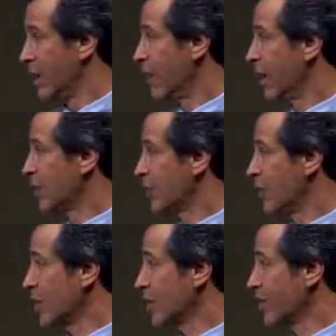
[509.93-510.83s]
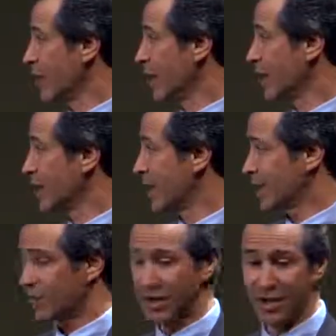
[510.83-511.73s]
Now, estriol is a very nice
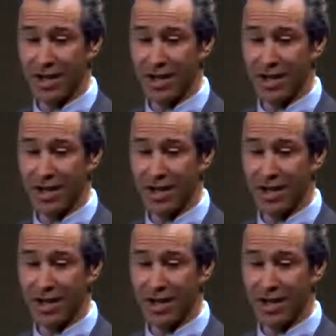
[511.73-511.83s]
estrogen.